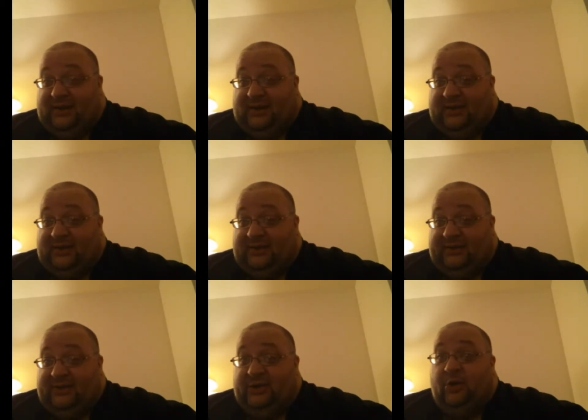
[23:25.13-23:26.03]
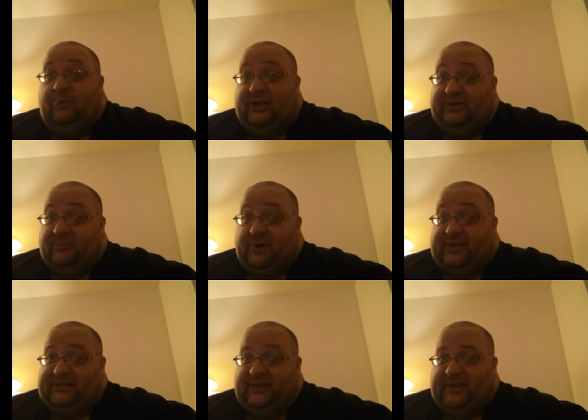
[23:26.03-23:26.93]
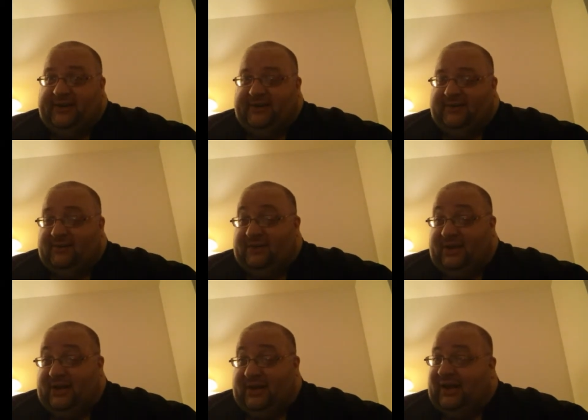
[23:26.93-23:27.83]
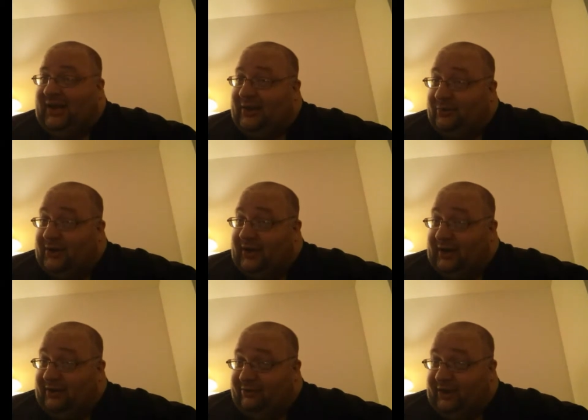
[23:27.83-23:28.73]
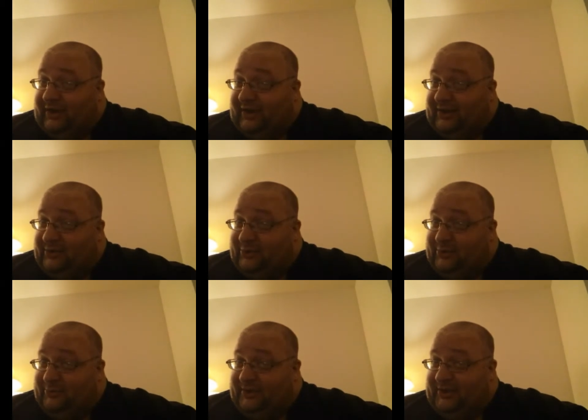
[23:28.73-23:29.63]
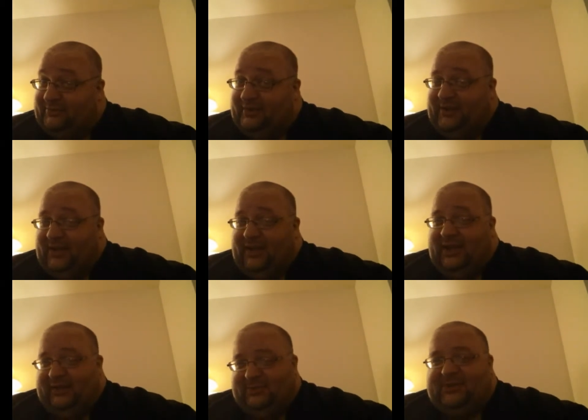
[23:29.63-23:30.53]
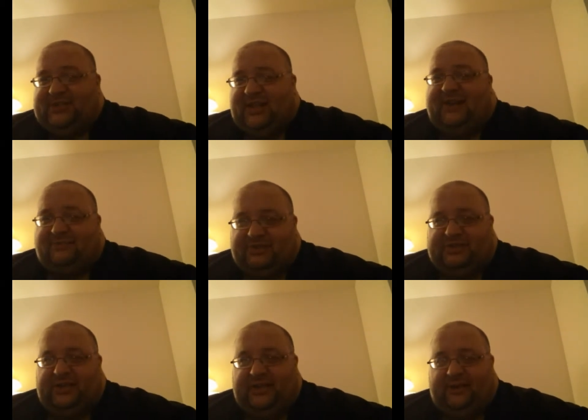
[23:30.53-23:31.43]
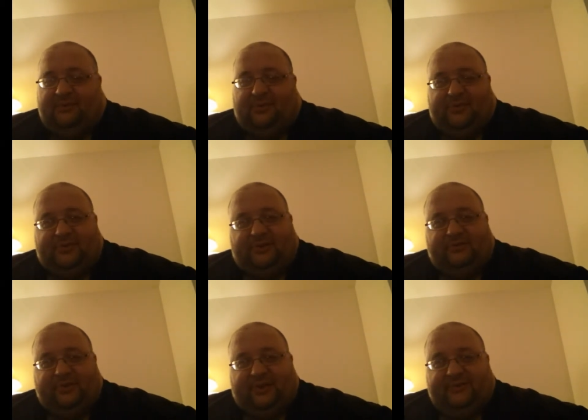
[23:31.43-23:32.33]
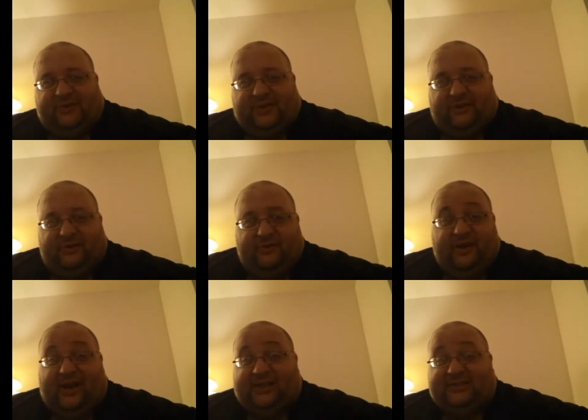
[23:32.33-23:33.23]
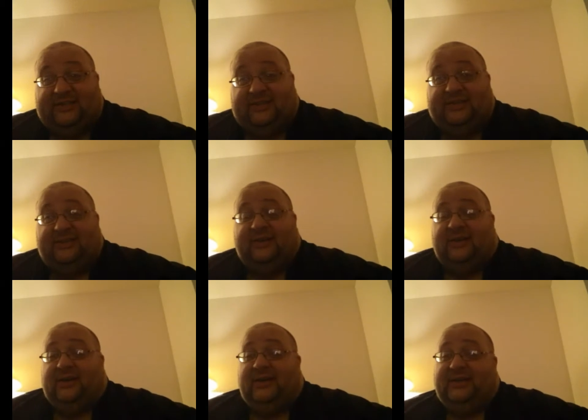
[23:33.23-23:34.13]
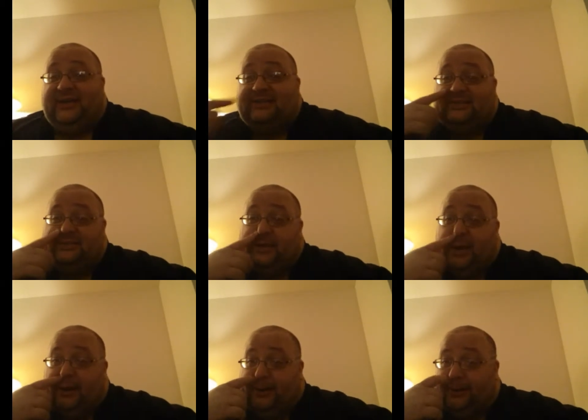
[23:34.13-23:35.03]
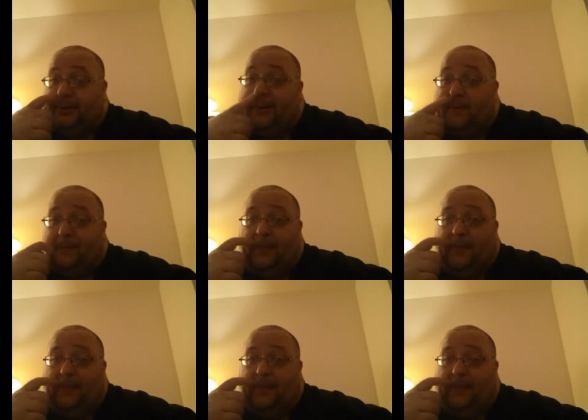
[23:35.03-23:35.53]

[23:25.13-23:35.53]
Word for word: uh, no big surprise there. I mean, I, I, got to where I like Fandango a little bit, especially after seeing him on the Total Diva show and realizing that he takes this character,